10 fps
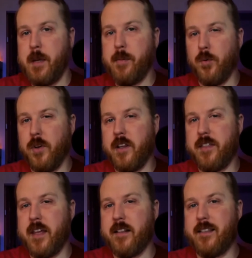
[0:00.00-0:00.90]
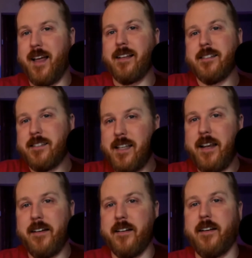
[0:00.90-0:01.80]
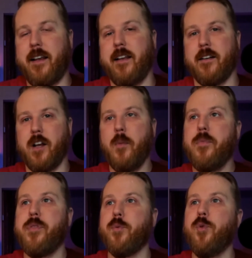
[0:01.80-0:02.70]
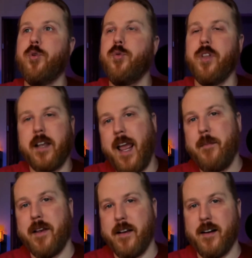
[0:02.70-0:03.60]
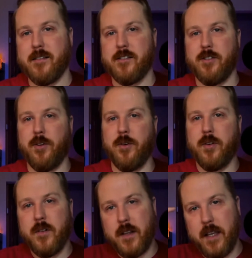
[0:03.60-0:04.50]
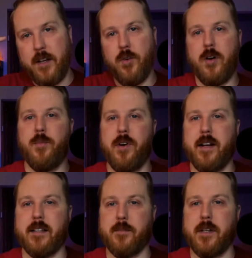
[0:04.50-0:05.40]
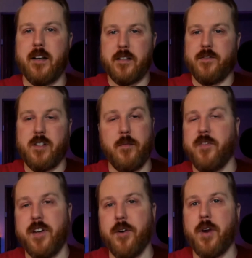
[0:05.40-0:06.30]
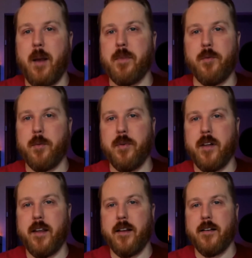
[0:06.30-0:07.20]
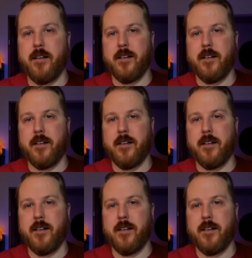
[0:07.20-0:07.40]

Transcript: people really think that Satan can come through the gaming console into our brains because of some video game that we're playing.